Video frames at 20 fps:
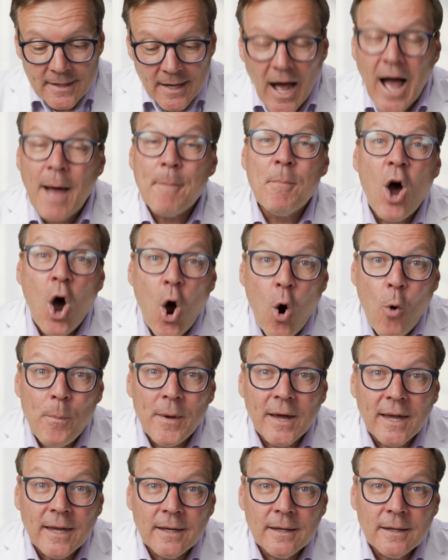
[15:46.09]
I'm
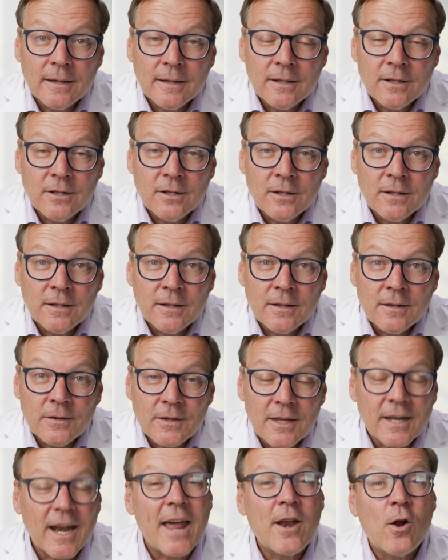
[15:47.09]
hoping
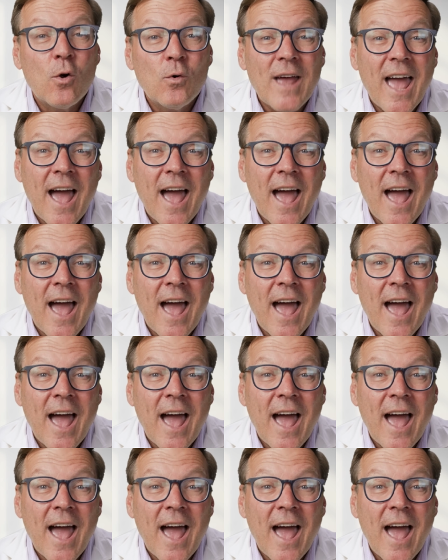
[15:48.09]
that I don't